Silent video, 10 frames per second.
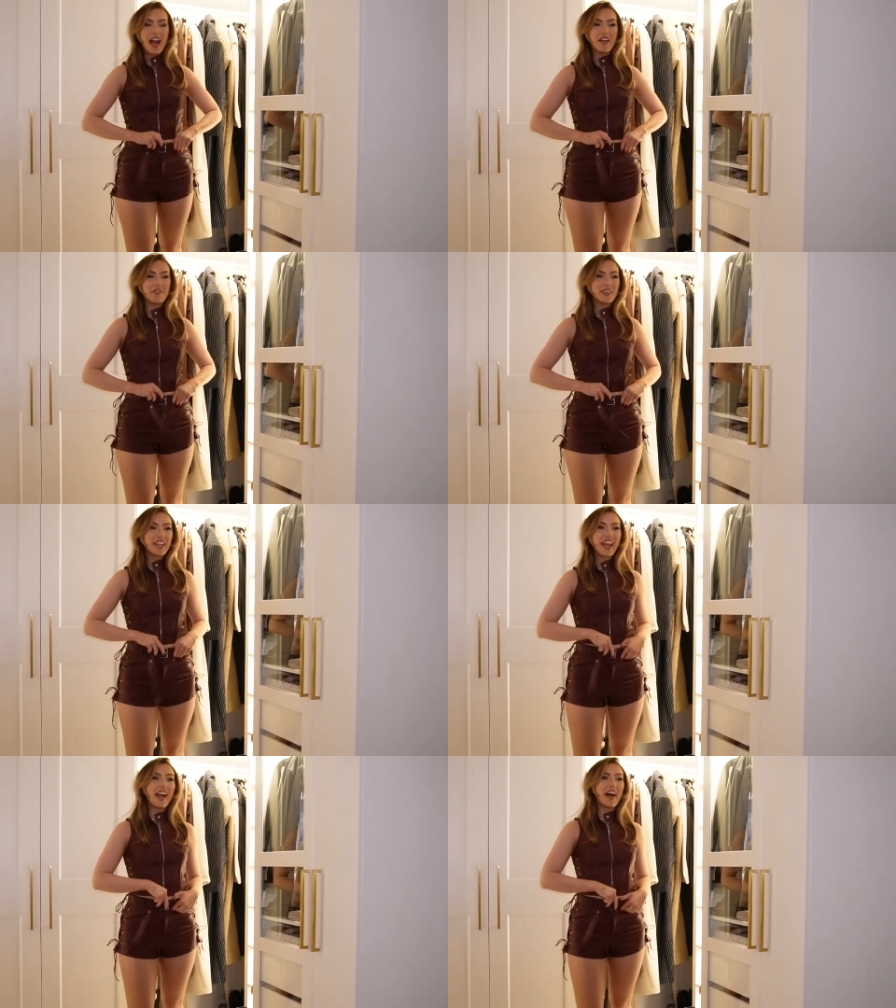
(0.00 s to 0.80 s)
I feel
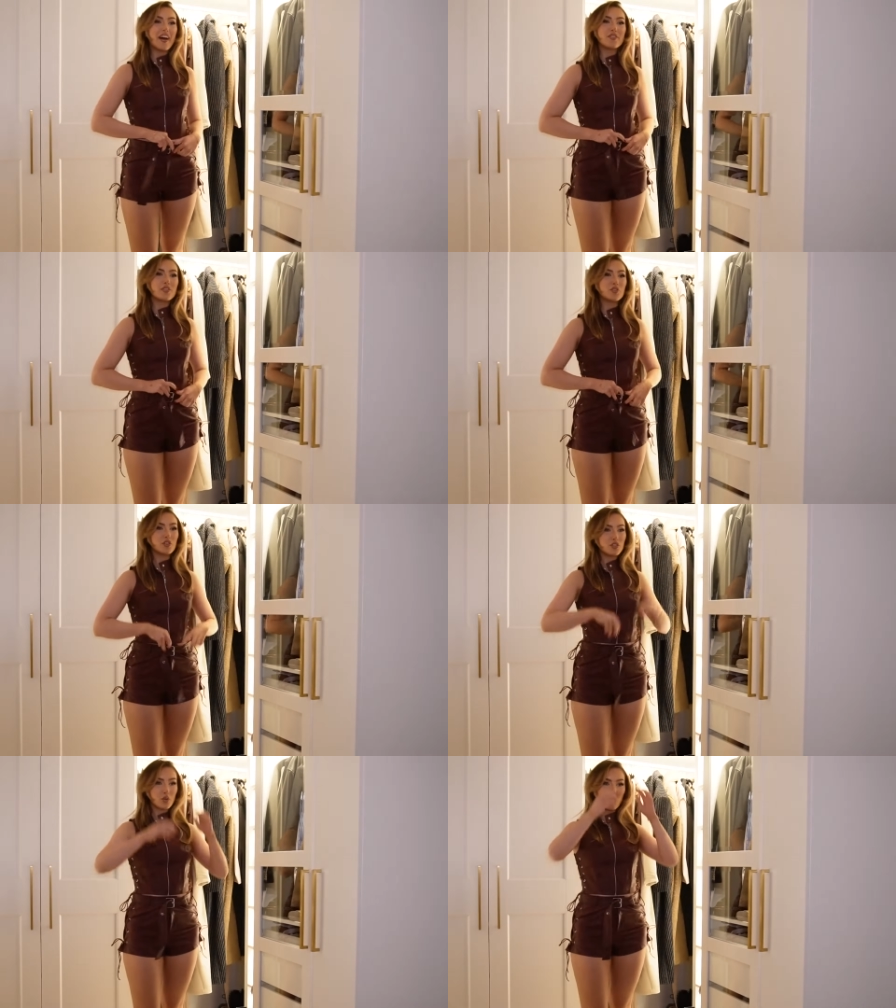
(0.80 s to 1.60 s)
like I have
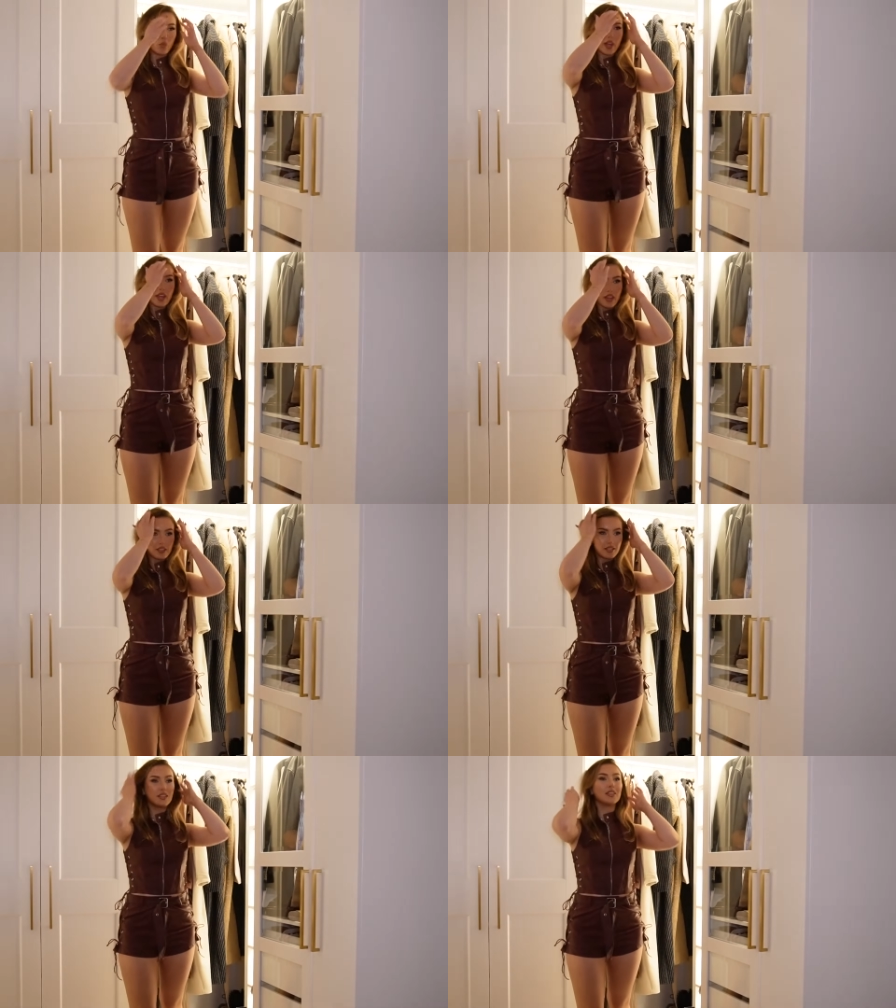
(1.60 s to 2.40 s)
such a weird